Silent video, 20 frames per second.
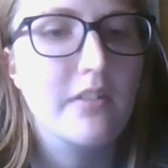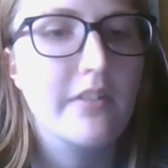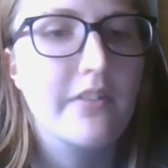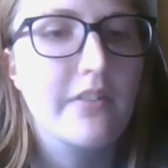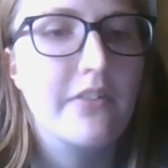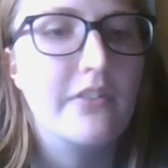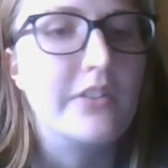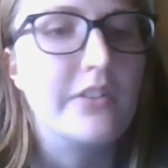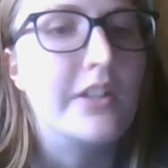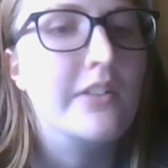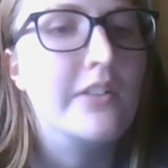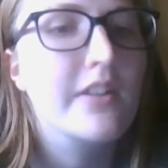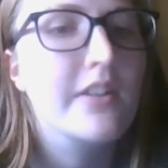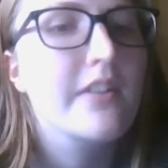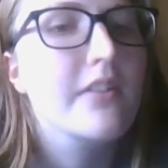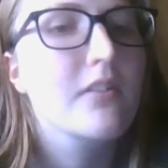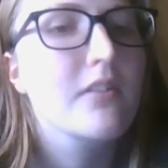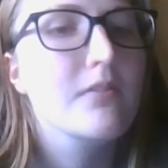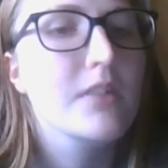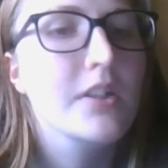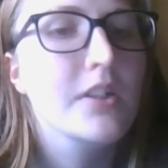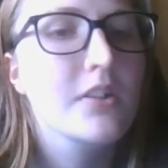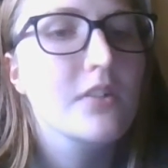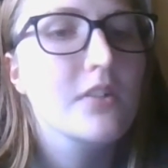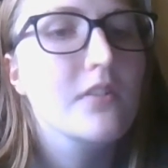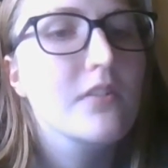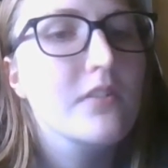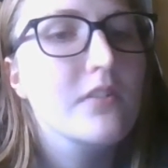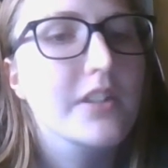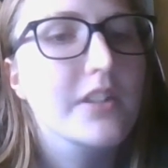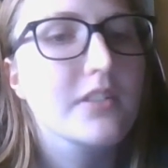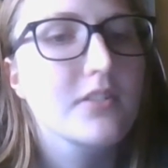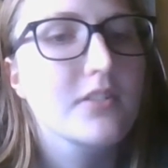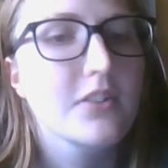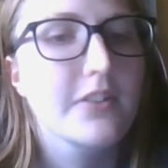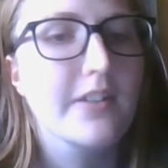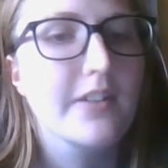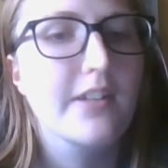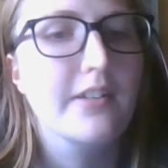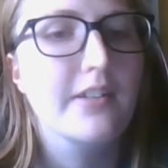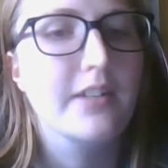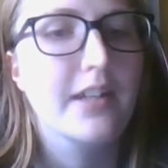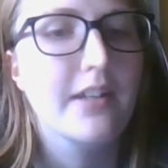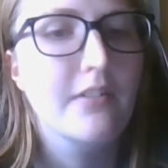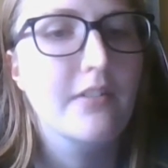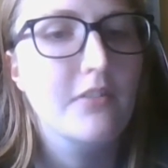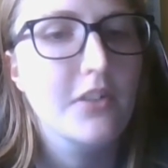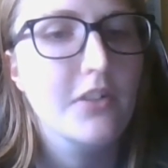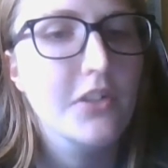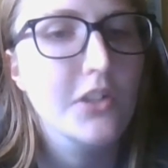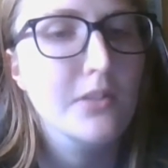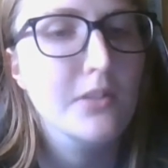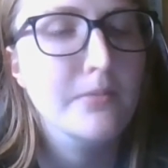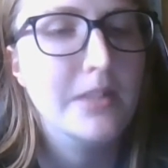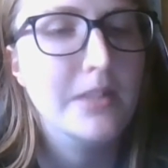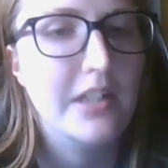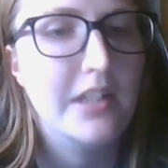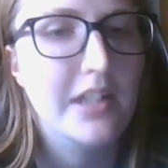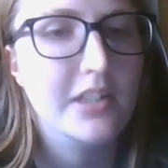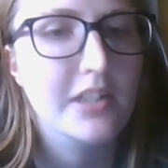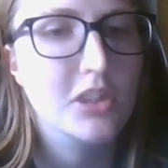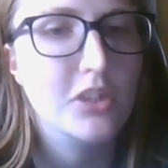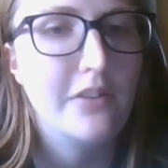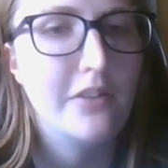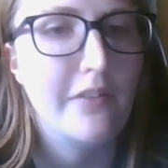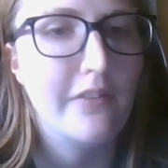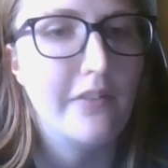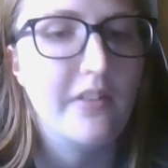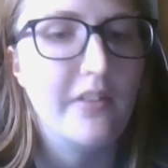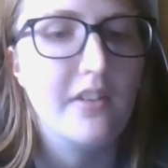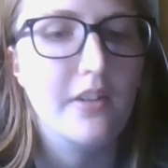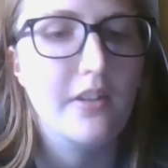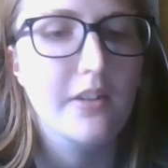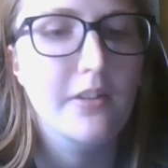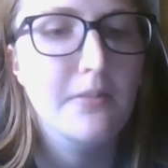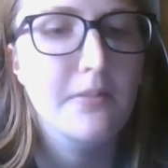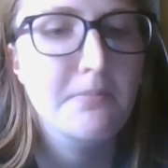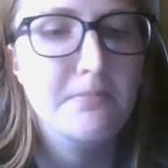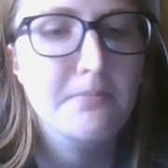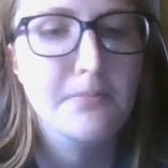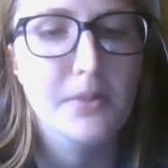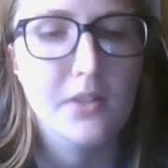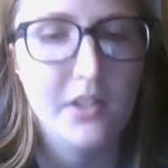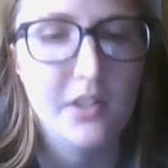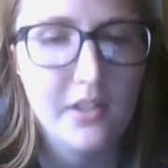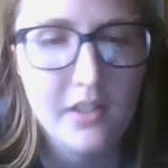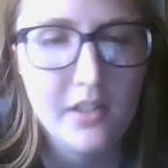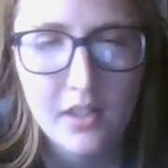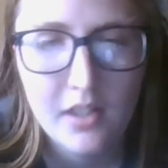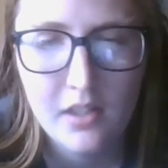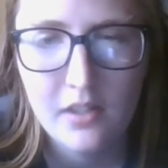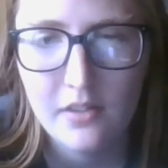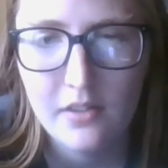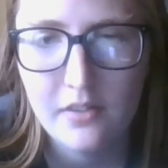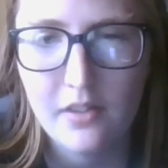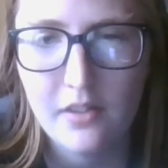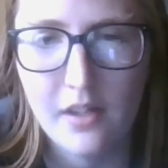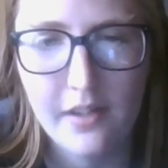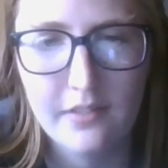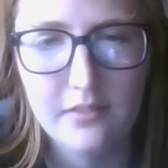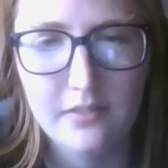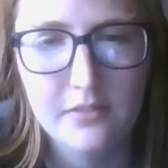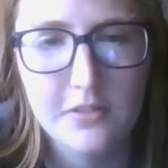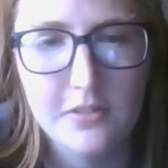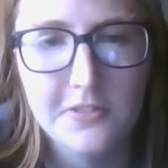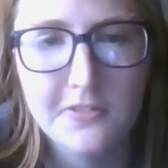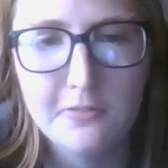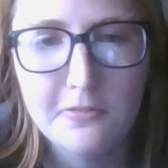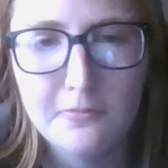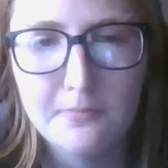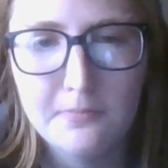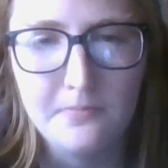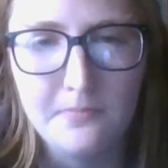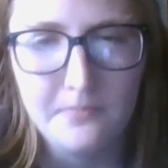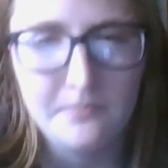standing in the window and like looking out, like you might actually see him, but I don't know.